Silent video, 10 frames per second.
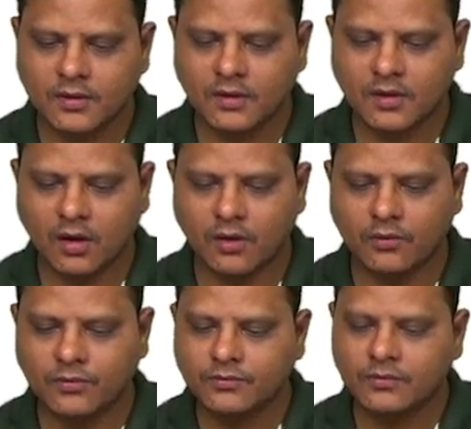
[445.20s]
Now
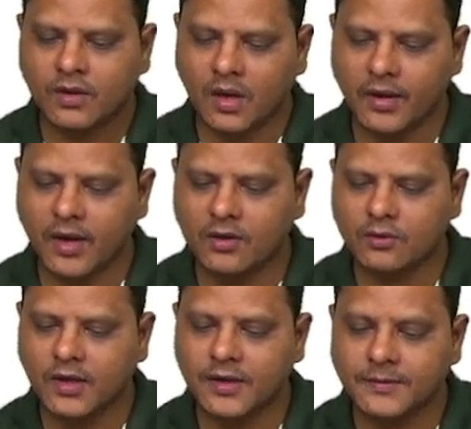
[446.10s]
coming into
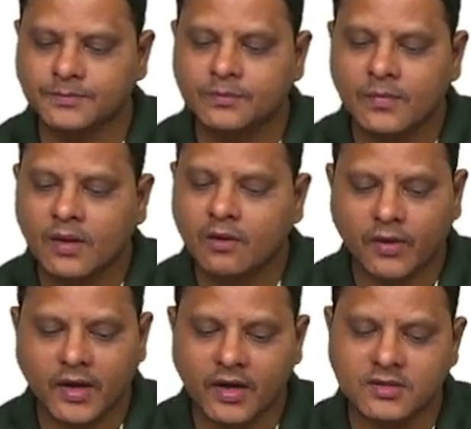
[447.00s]
the
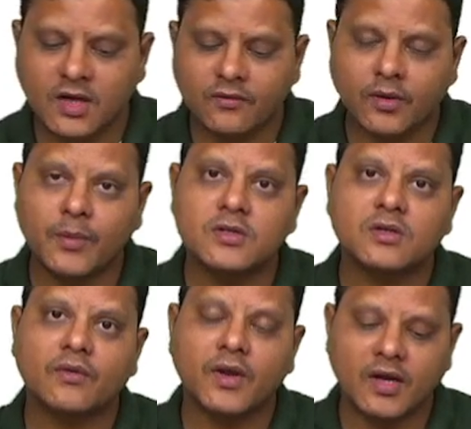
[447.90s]
financial information
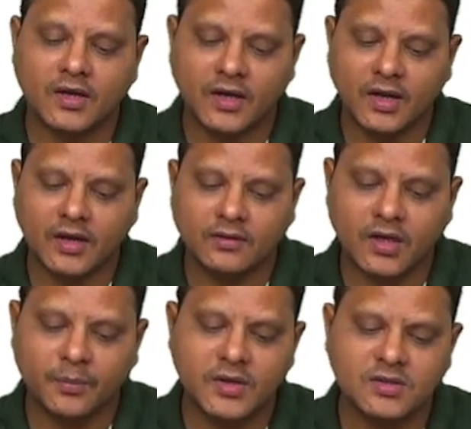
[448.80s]
of an entity, that
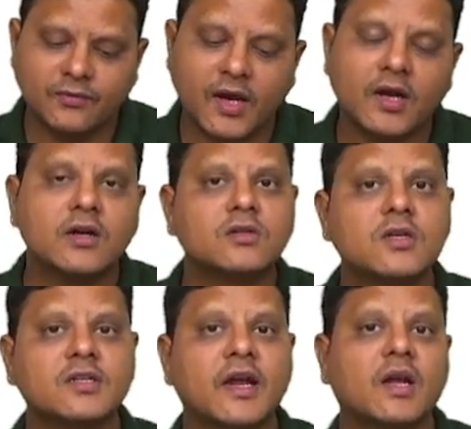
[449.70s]
means financial
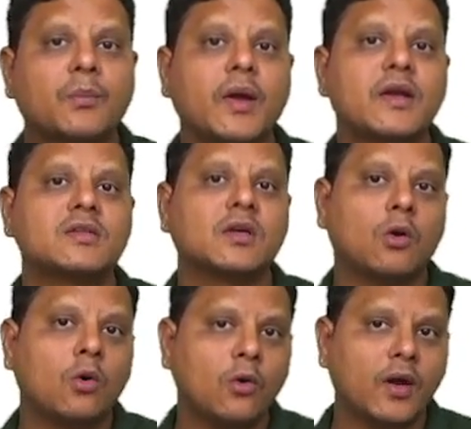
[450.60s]
statements
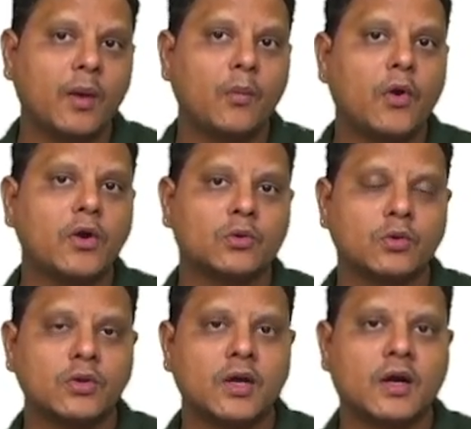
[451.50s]
alone I am going to do
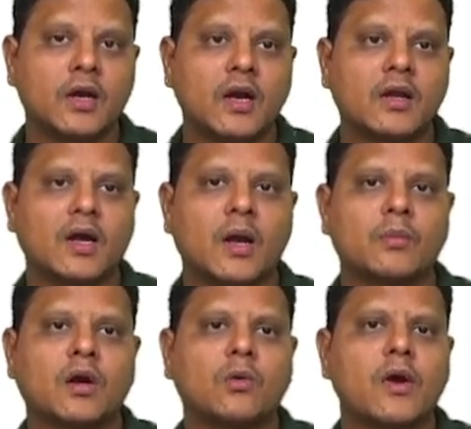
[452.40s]
the audit. I am
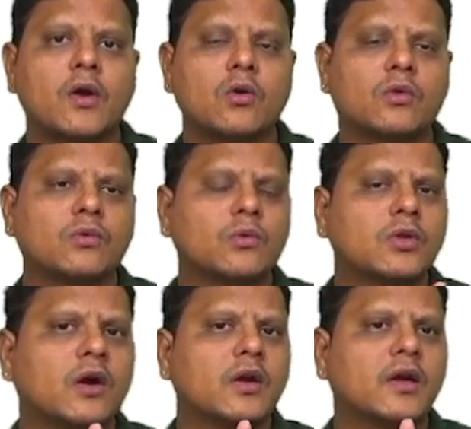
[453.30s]
not going to do the
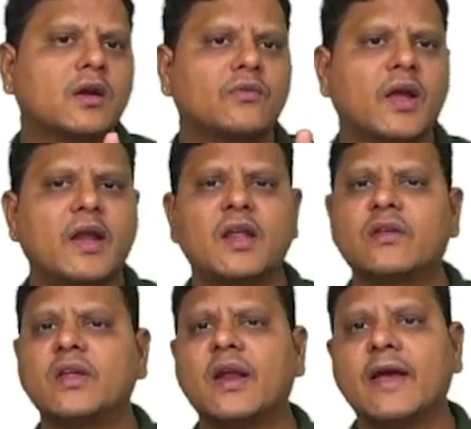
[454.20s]
audit of any
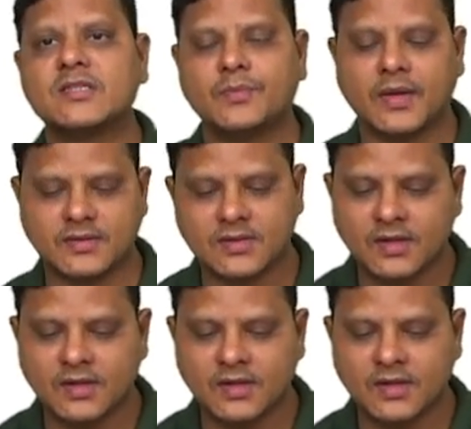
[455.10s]
other aspects.